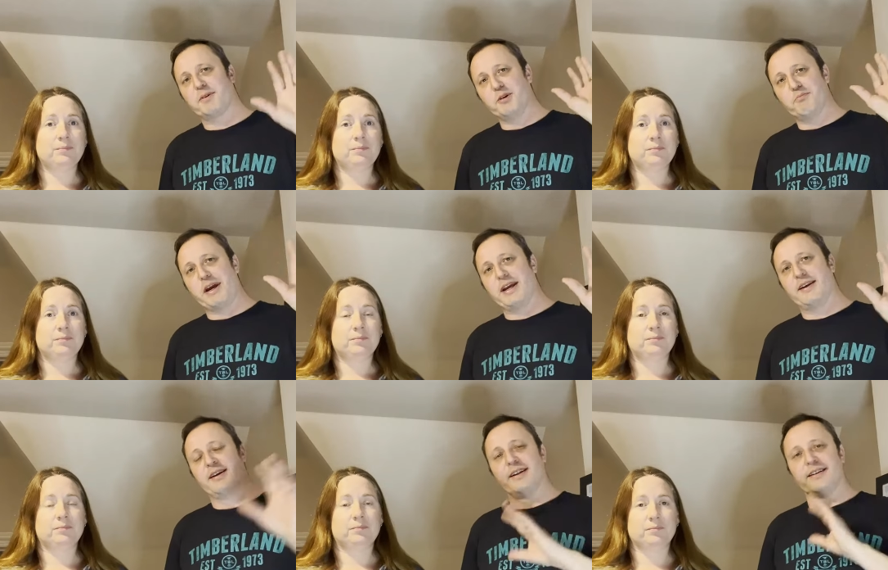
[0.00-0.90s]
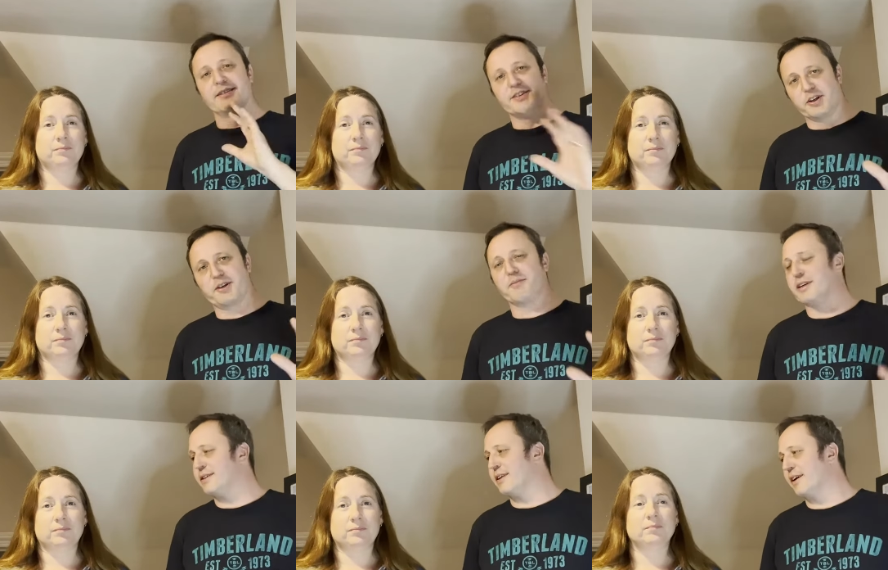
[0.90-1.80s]
Speaker 1: you bid, you're
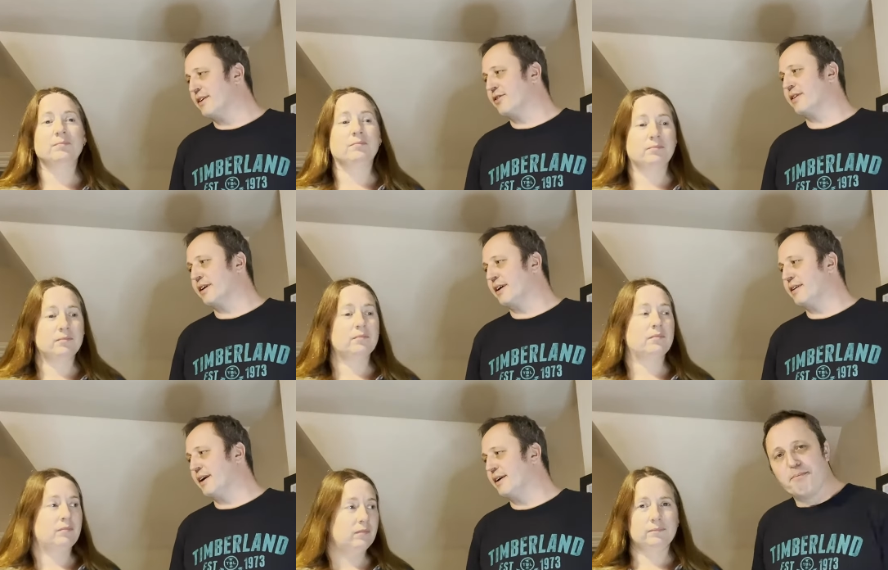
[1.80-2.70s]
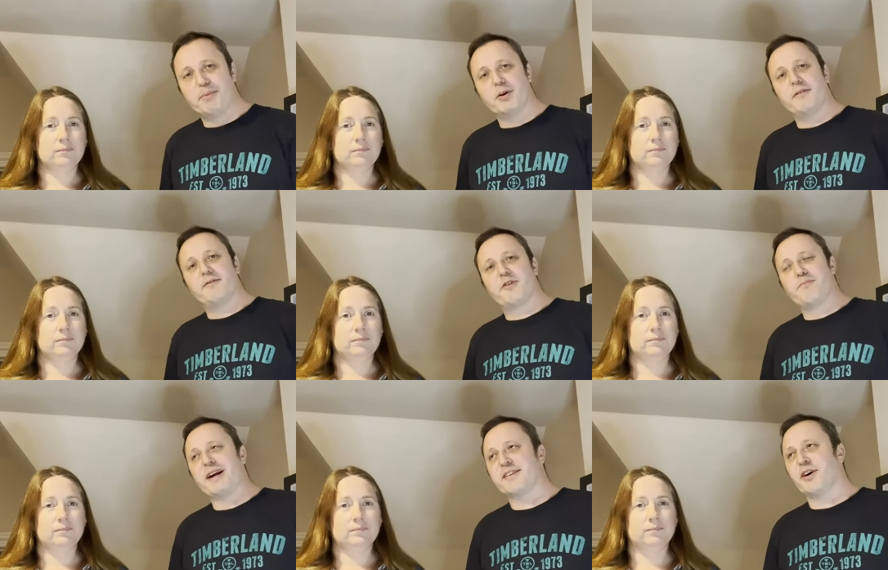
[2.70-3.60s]
committed, like just like you say. But for
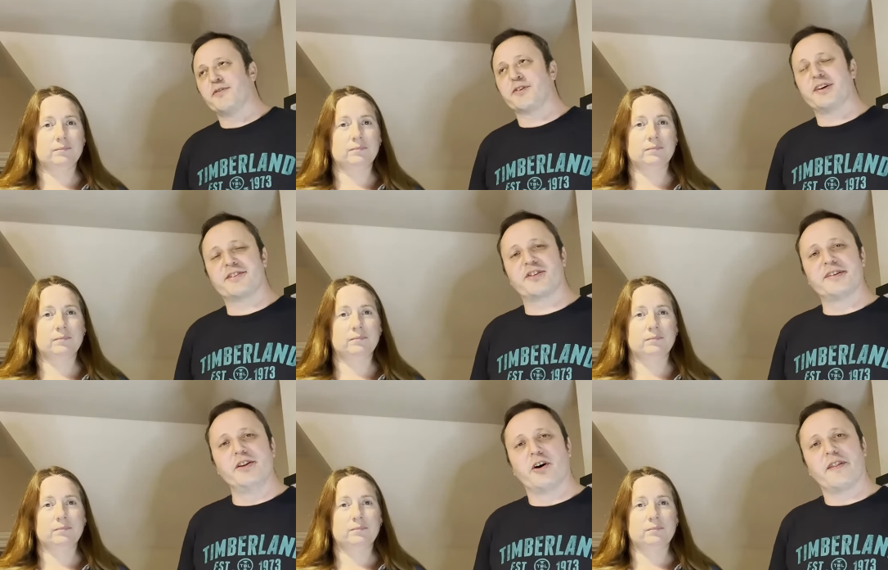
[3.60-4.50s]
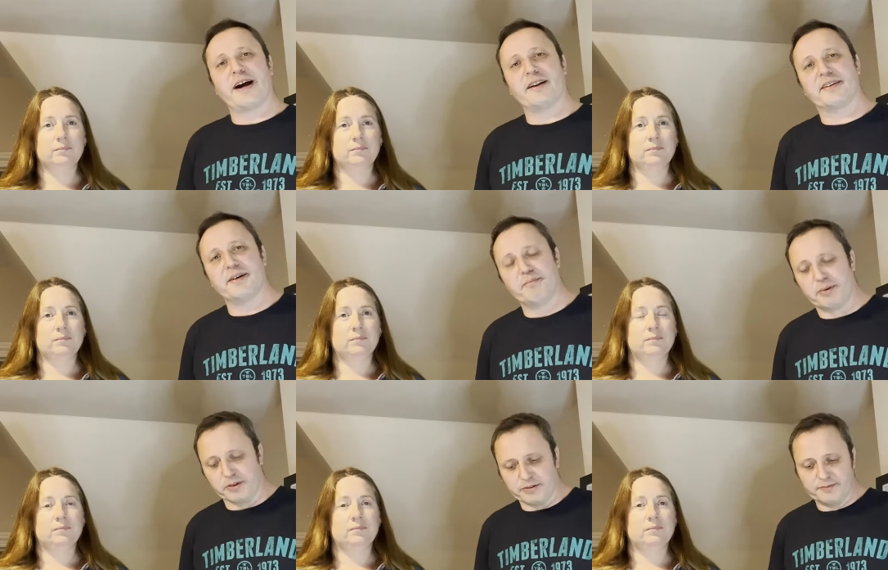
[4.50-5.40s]
best offer, it's just not that
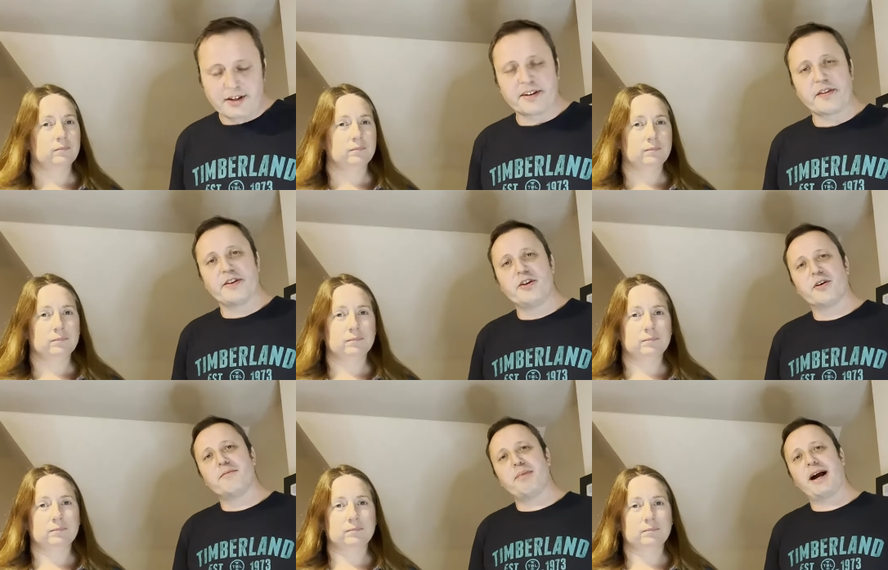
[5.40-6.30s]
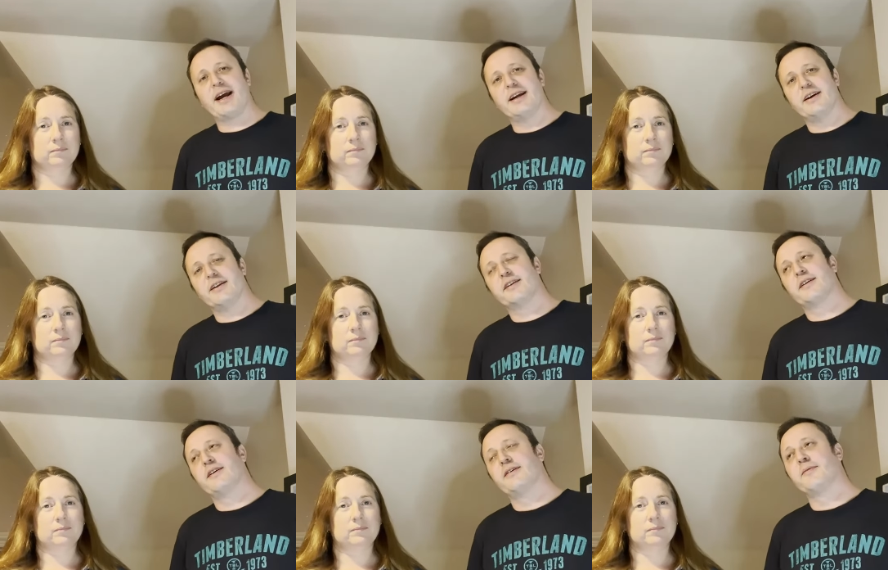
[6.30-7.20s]
simple. So the
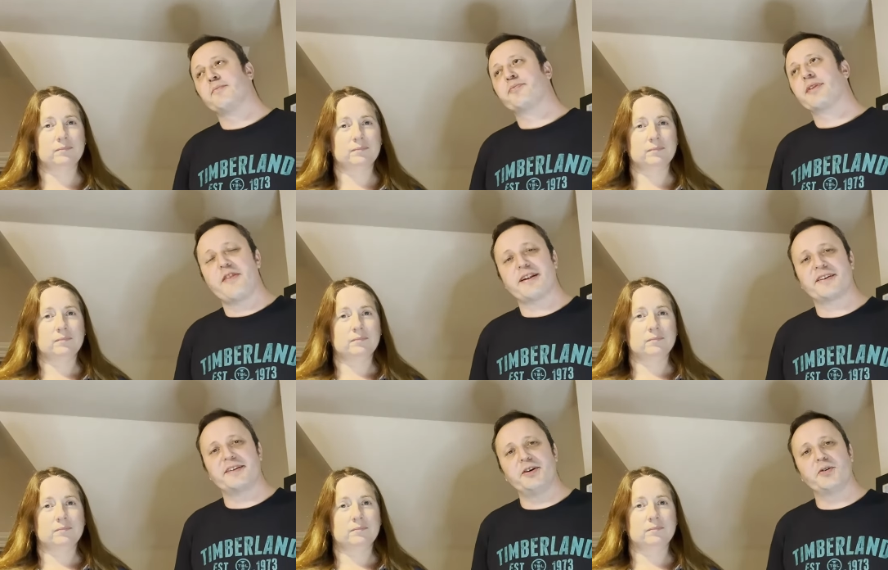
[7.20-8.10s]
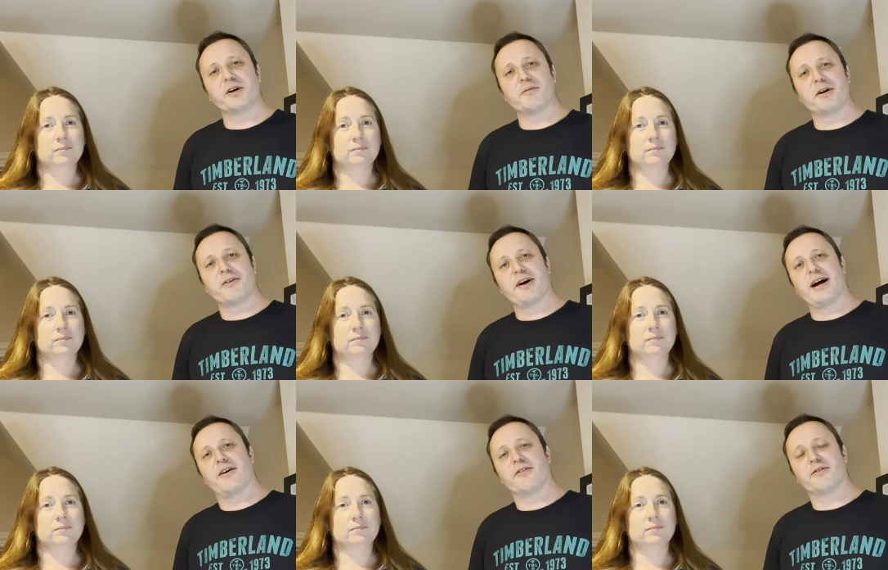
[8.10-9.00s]
non-payers, they're still going to be
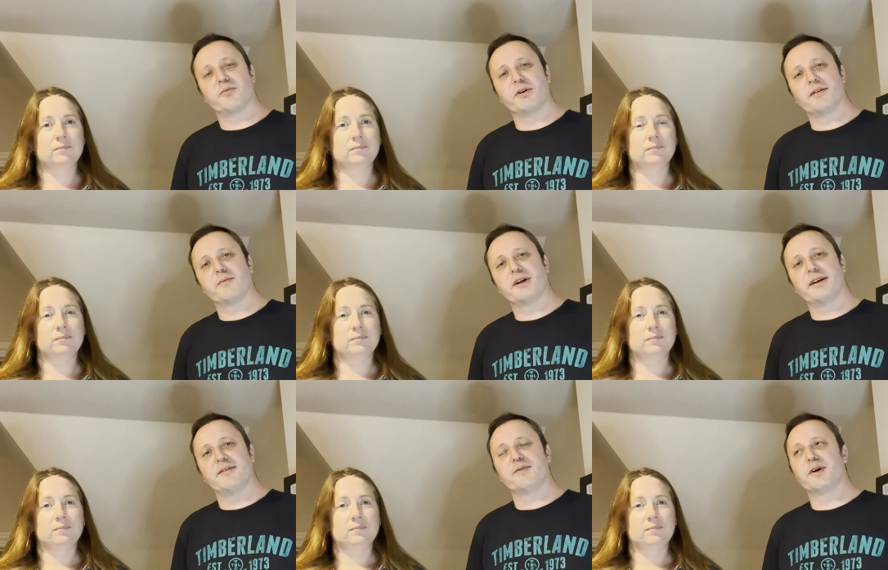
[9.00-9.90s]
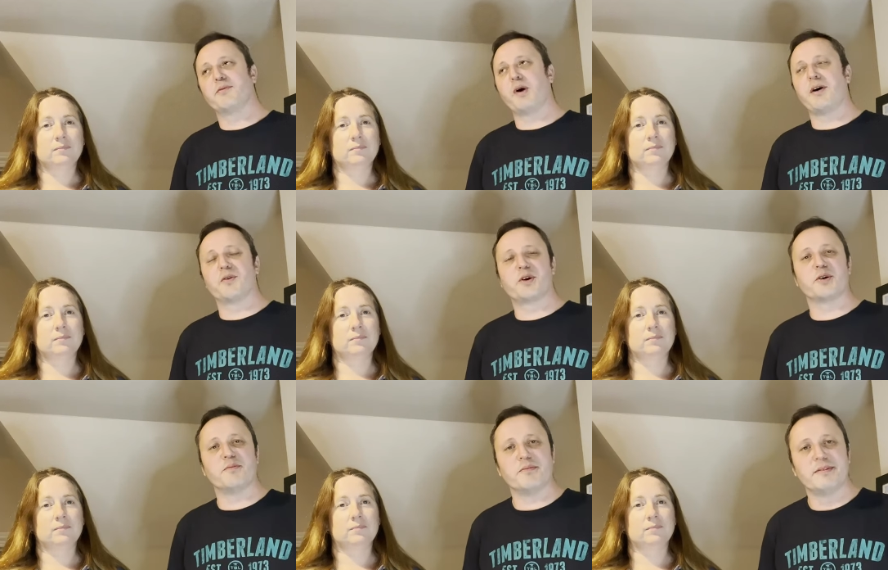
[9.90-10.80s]
around. We, we, we
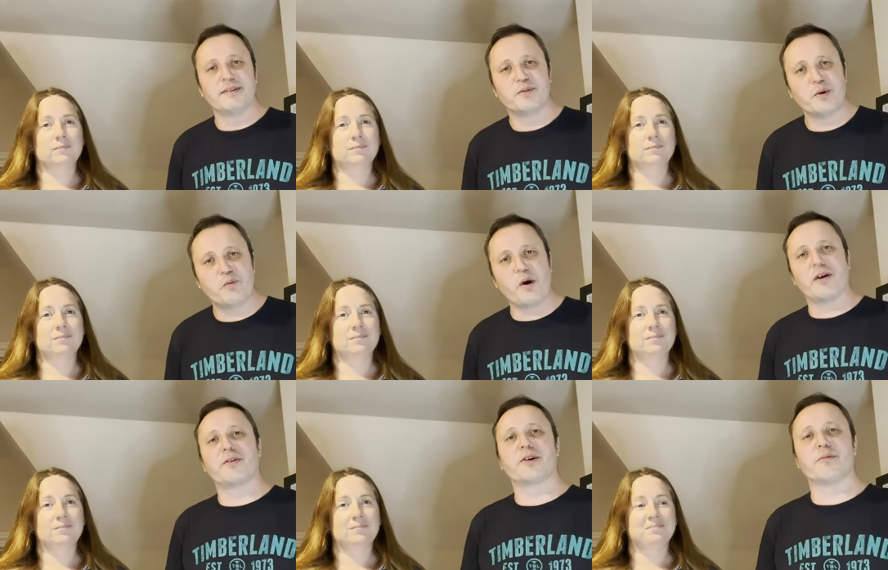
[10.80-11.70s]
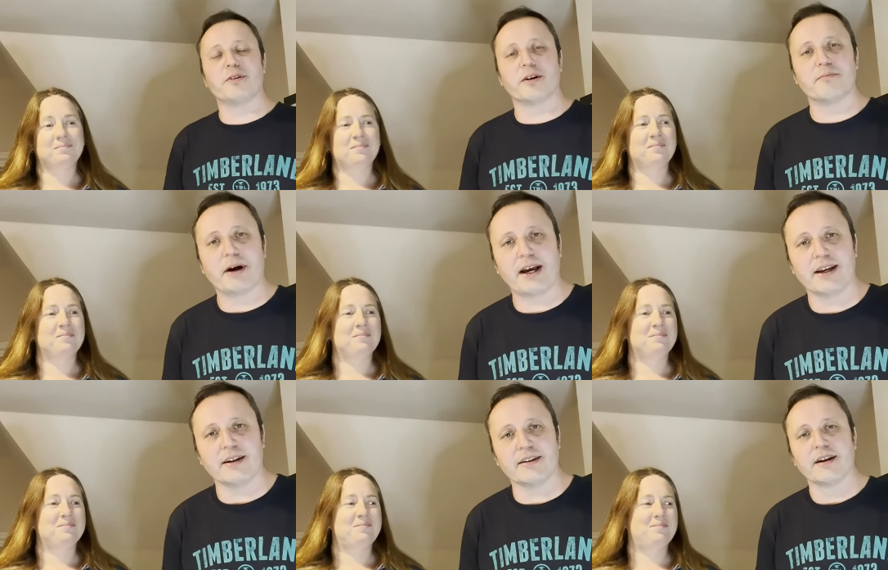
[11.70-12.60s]
welcome we welcome non-payers.